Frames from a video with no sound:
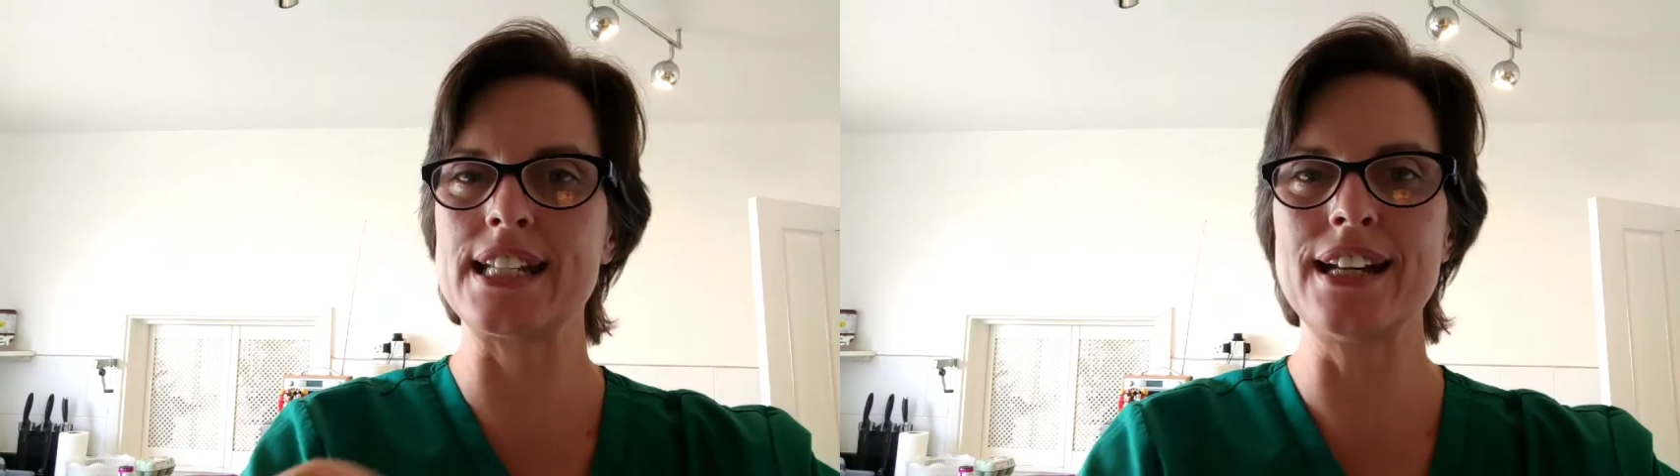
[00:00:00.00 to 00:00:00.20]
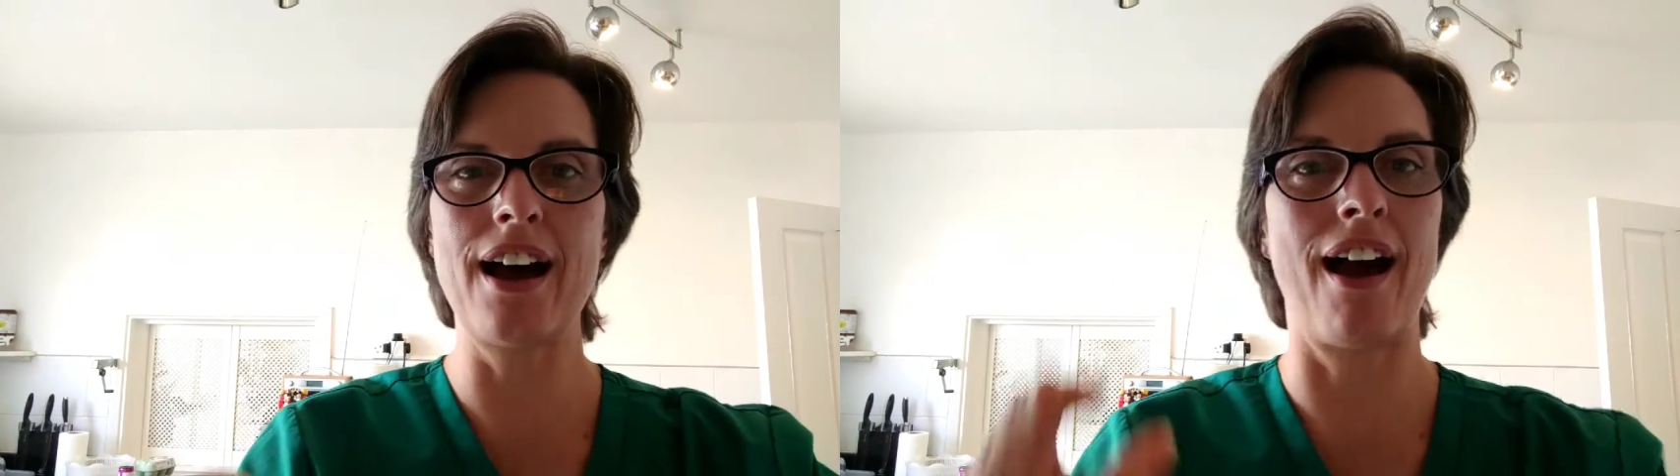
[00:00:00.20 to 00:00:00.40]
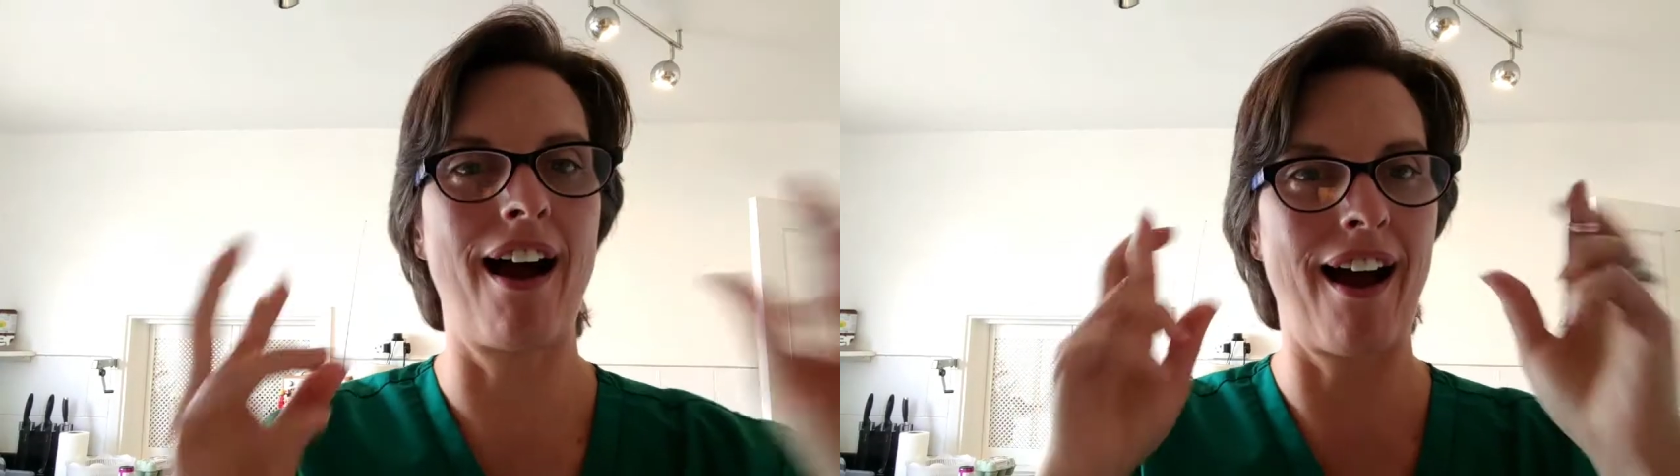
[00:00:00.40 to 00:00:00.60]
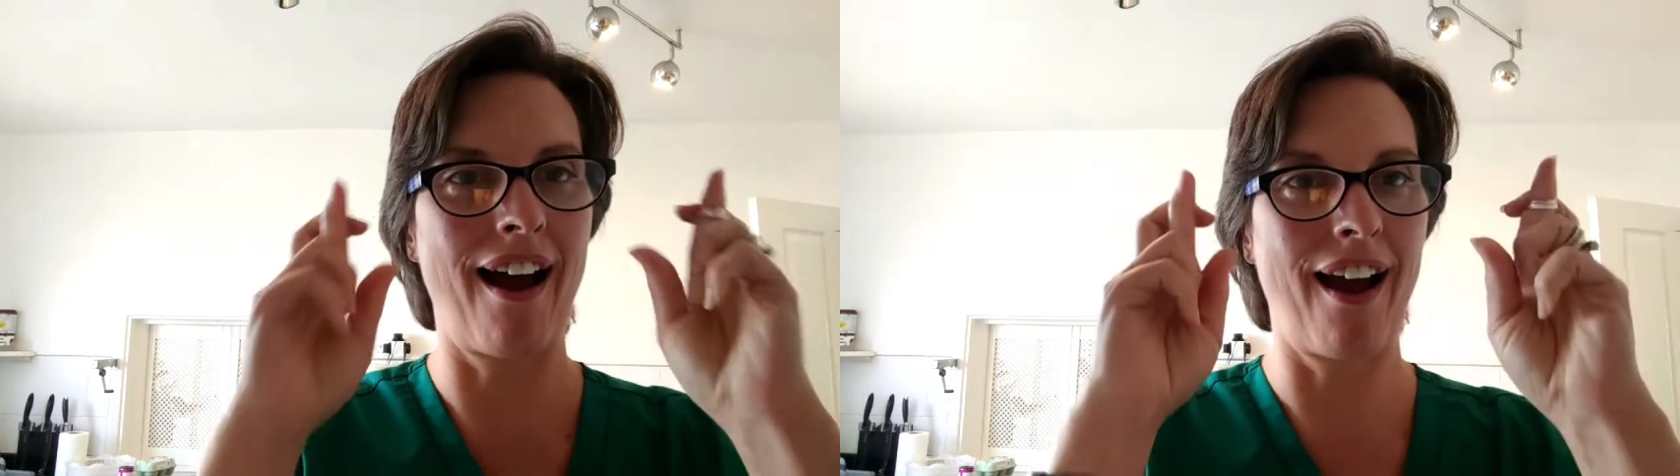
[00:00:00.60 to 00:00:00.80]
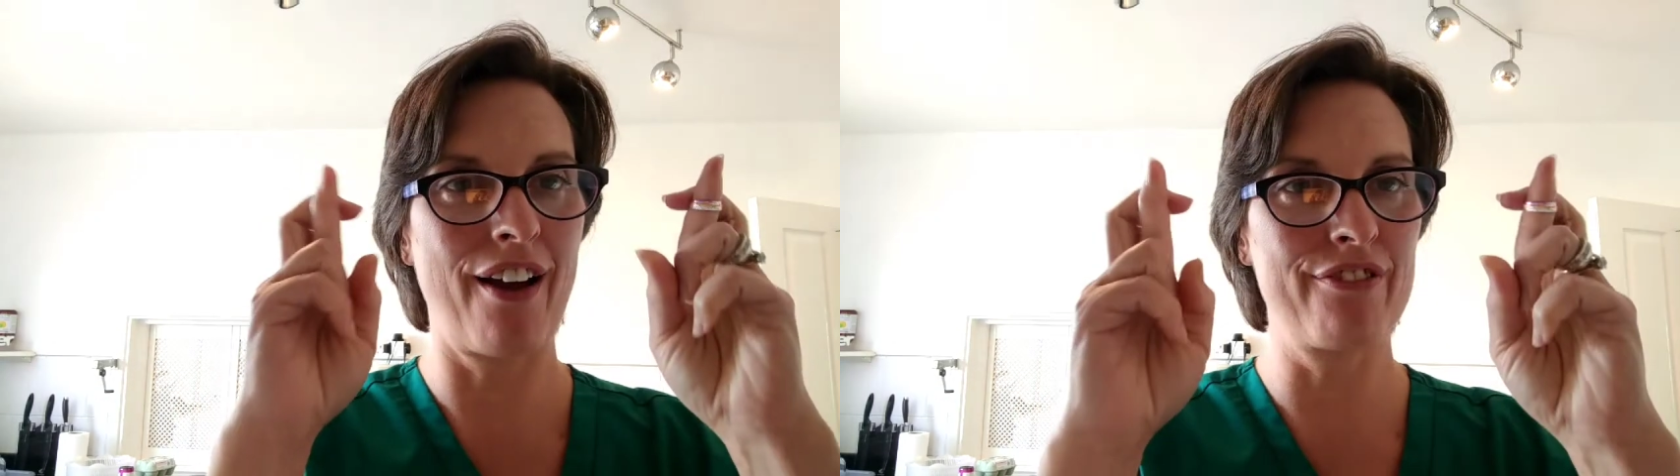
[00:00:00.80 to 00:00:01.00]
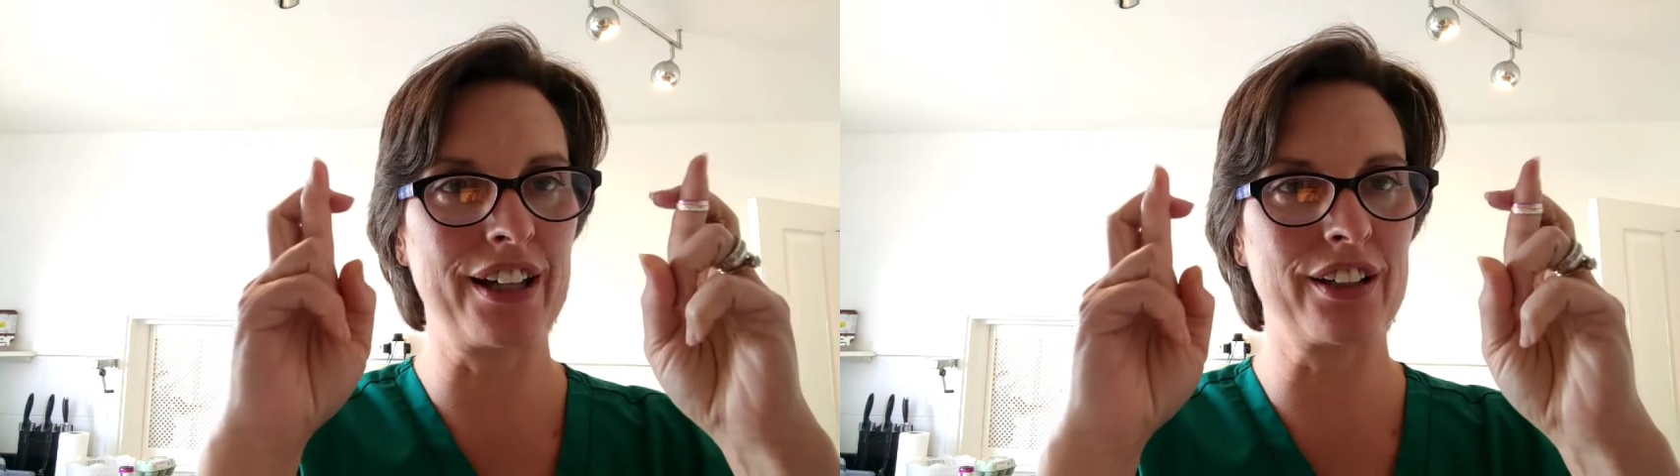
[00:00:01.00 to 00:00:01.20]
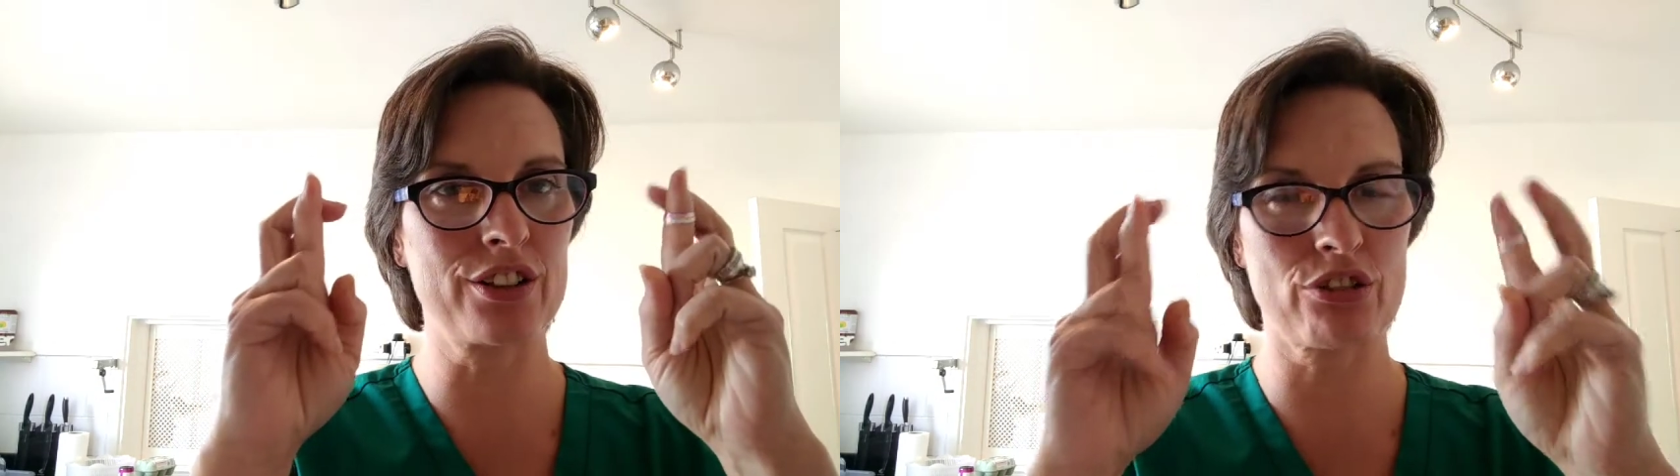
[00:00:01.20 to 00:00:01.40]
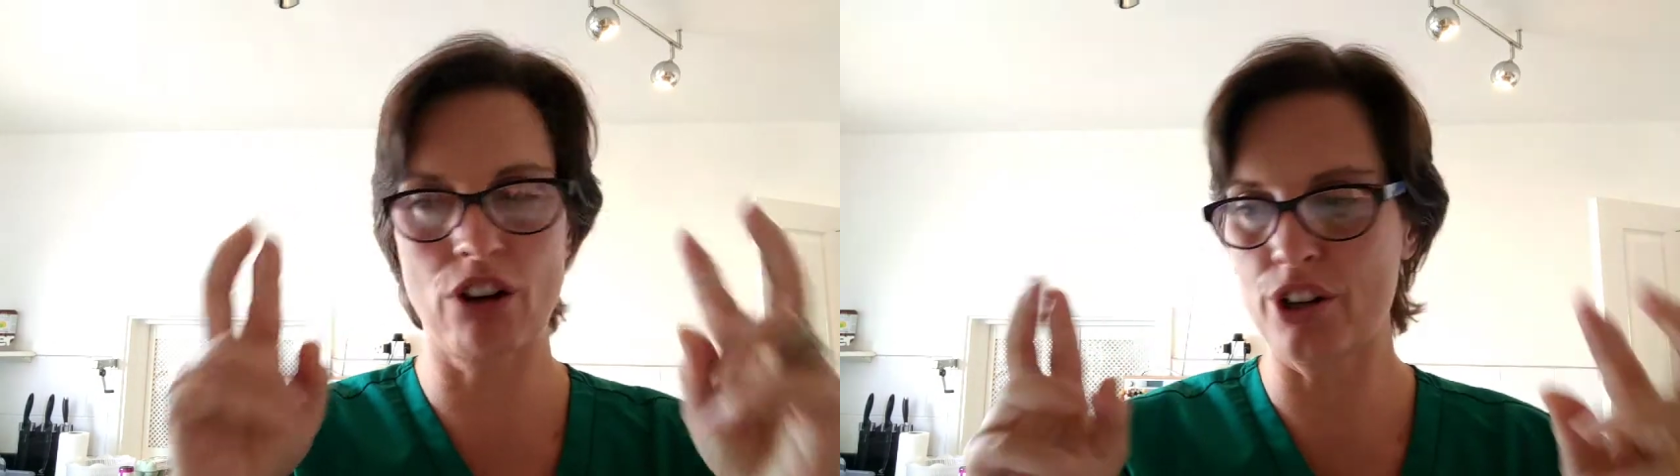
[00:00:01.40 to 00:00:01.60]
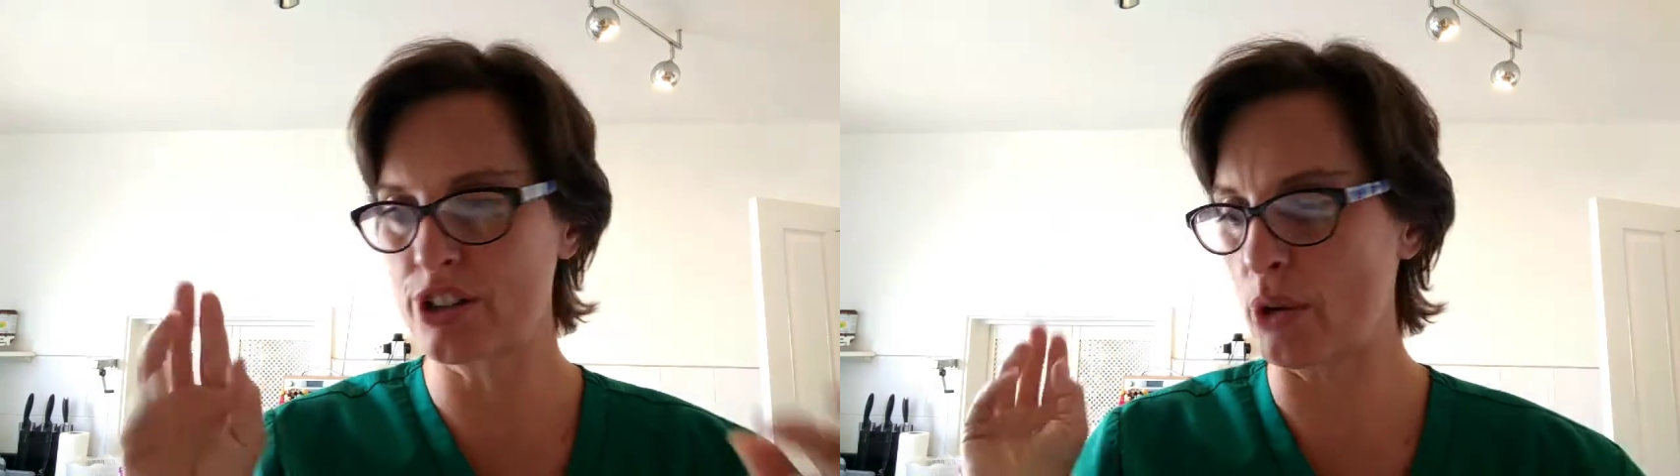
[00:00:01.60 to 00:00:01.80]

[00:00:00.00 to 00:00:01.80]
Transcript: dinner. Fingers crossed.